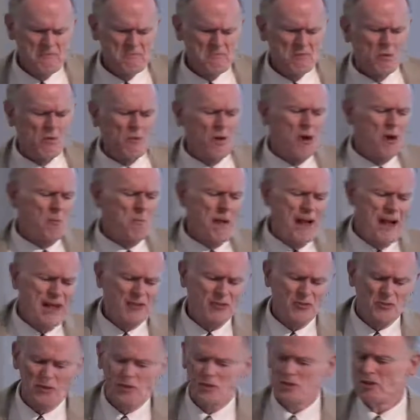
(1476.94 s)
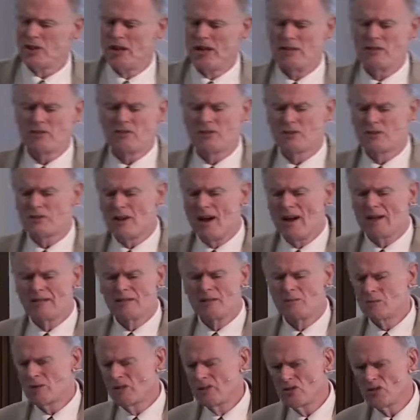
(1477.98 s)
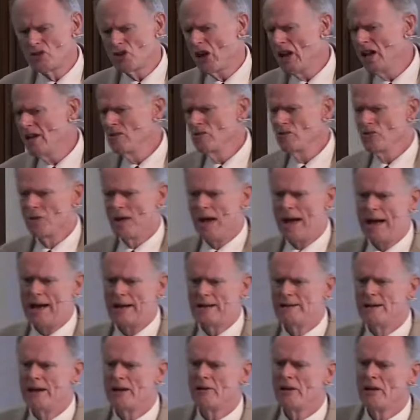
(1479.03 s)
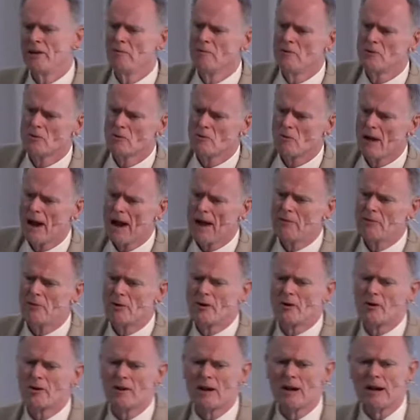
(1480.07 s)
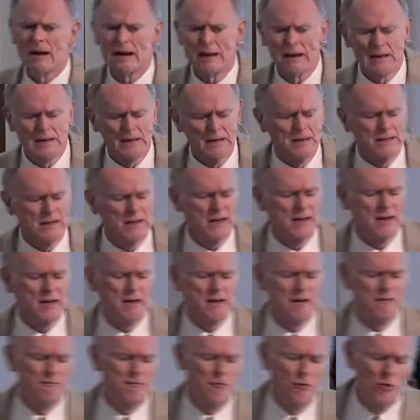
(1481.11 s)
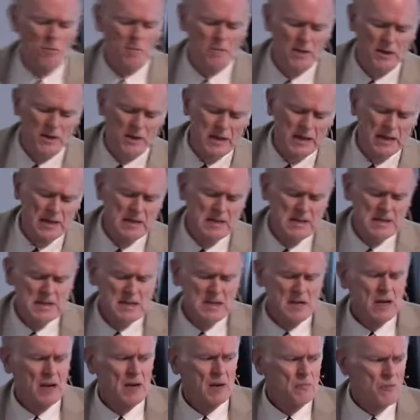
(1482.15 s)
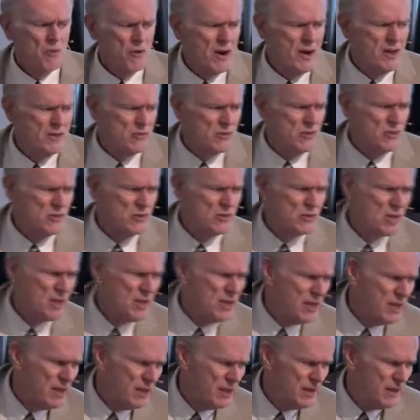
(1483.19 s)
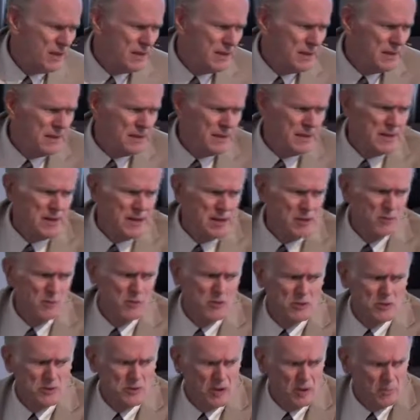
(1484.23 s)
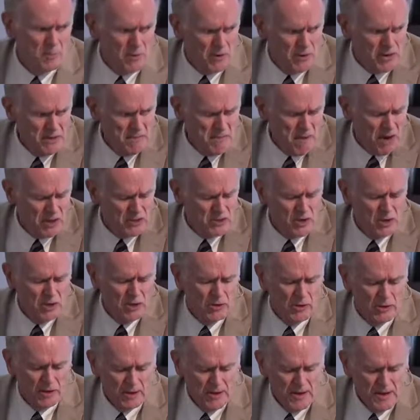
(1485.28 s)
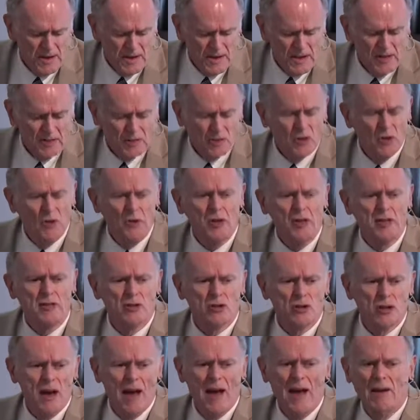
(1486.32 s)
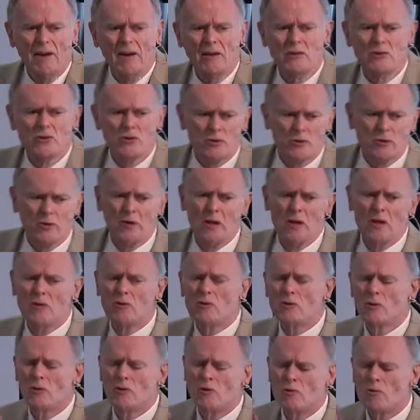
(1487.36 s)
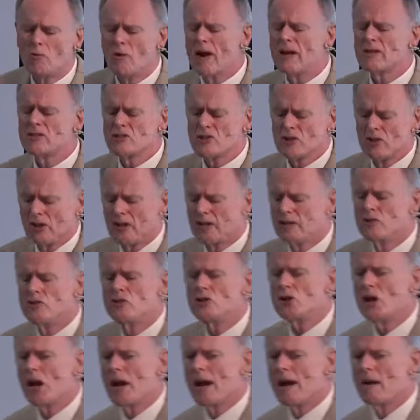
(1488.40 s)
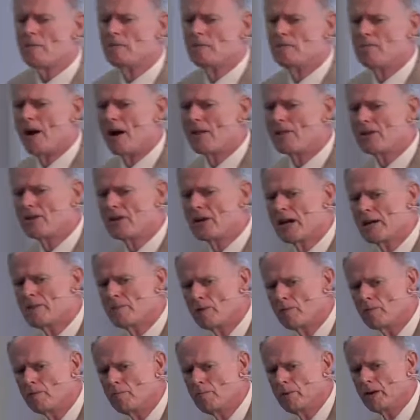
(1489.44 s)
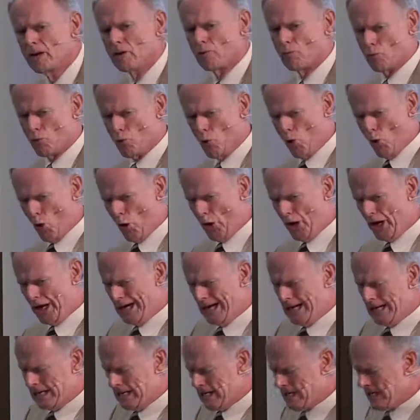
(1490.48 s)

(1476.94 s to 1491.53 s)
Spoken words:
Well, Pastor Sage decided he was going to change that. Now, he was a rather forbidding presence. He was pretty muscular. So he challenged the local wrestling champ by the name of Big Rory